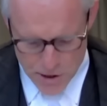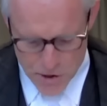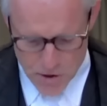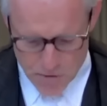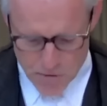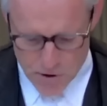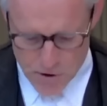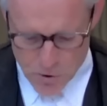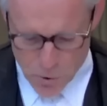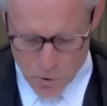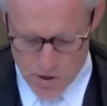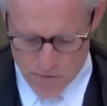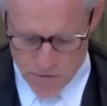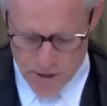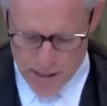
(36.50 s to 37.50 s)
Judges of this
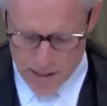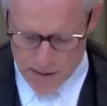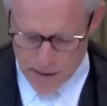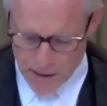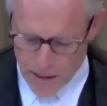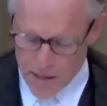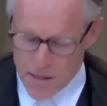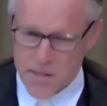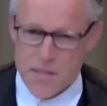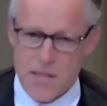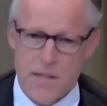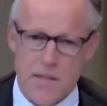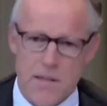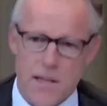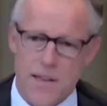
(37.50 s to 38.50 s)
court have
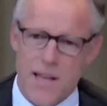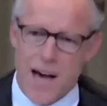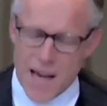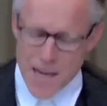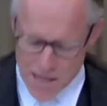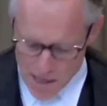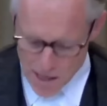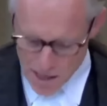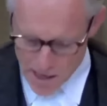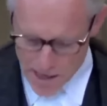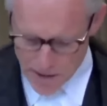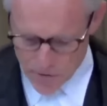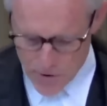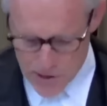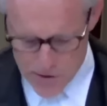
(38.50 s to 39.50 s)
recognized that the
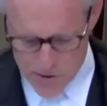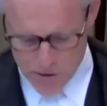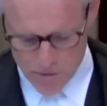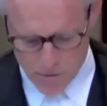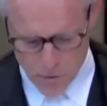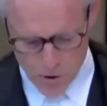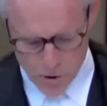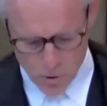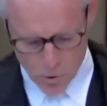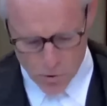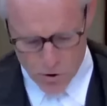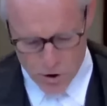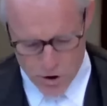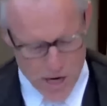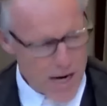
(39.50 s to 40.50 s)
underlying reason for the
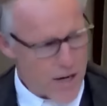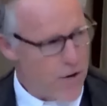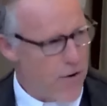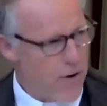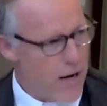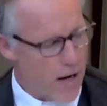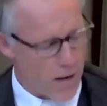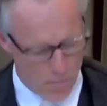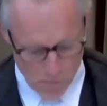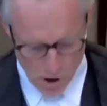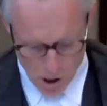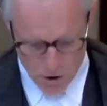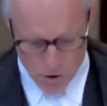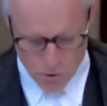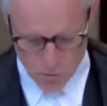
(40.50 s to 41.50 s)
court's January
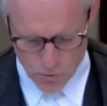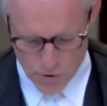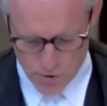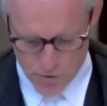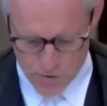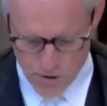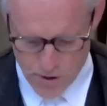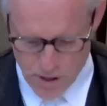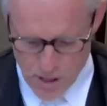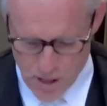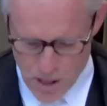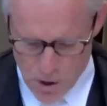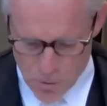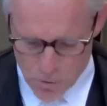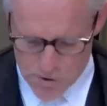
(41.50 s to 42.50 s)
and March orders
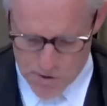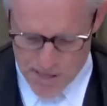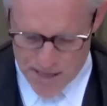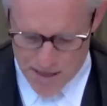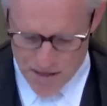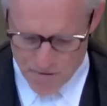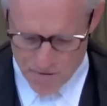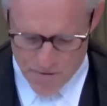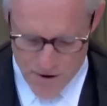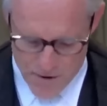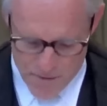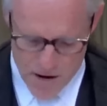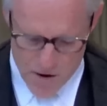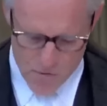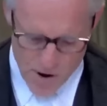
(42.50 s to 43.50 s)
was that the
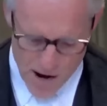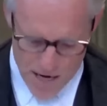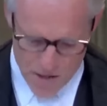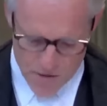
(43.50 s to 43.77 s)
very